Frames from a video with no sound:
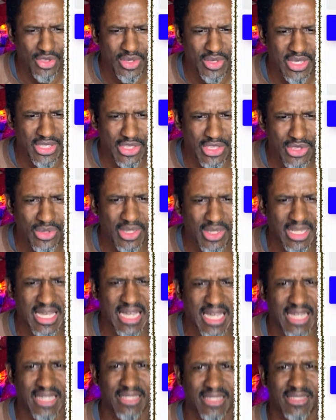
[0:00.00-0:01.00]
can
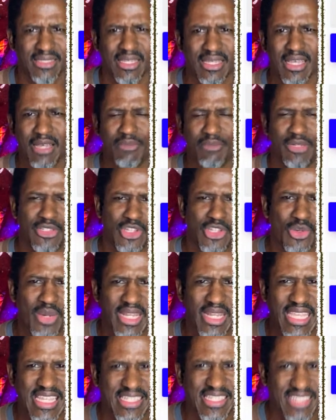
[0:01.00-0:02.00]
utilize, but you want to
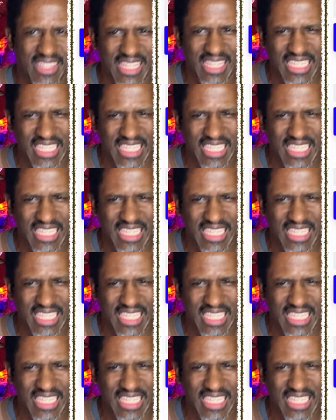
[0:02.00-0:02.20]
get to the